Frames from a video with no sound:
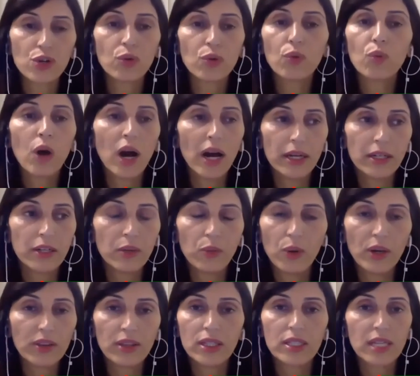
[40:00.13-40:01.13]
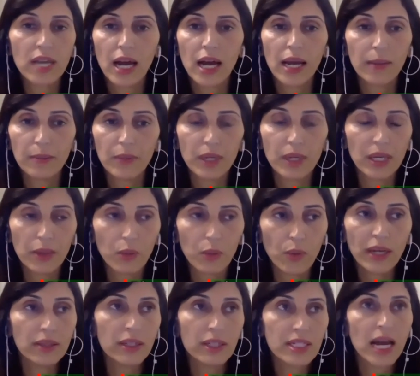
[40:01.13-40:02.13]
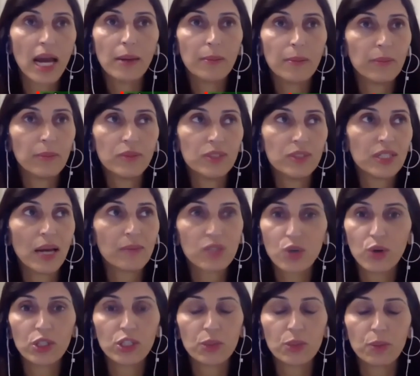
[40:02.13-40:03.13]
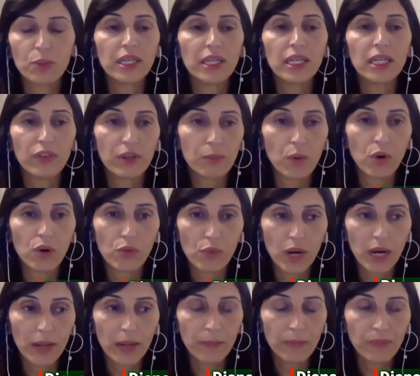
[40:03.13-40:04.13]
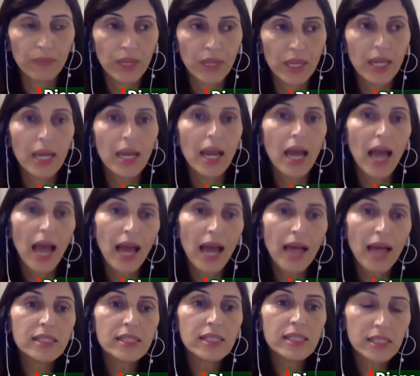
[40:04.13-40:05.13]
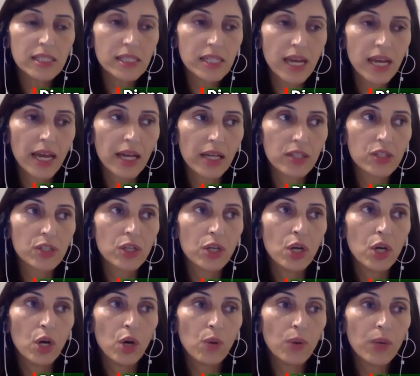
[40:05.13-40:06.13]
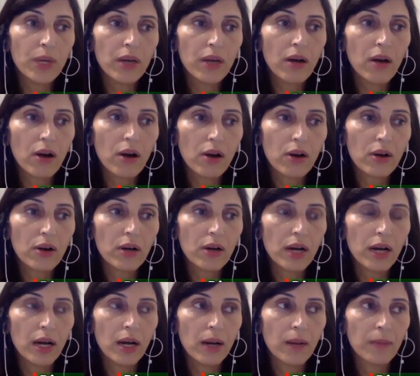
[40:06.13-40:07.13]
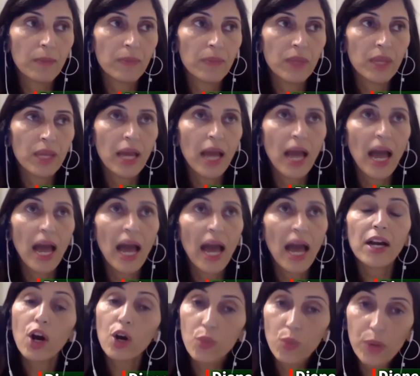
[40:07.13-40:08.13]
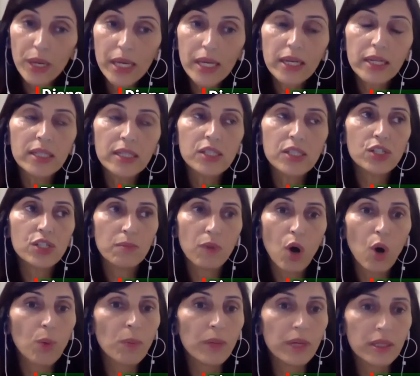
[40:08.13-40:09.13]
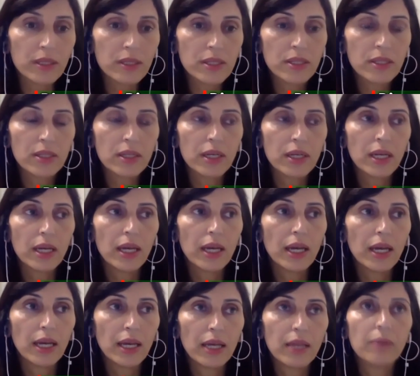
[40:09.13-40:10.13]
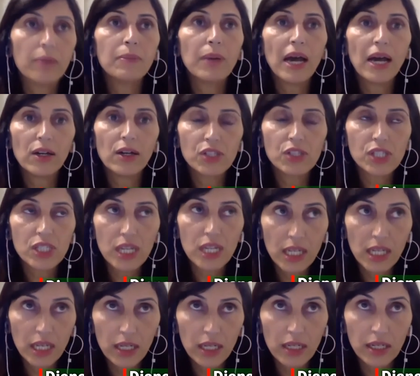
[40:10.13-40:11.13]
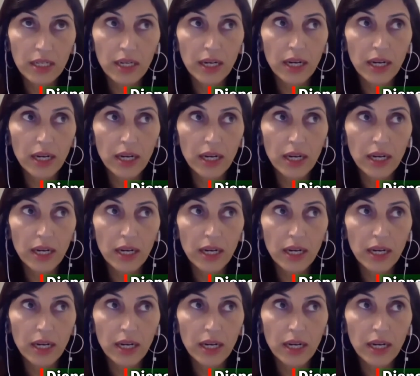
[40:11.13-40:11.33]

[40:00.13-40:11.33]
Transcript: when the time is going to be even more ripe. As it stands, we are at our weakest moment in Palestinian,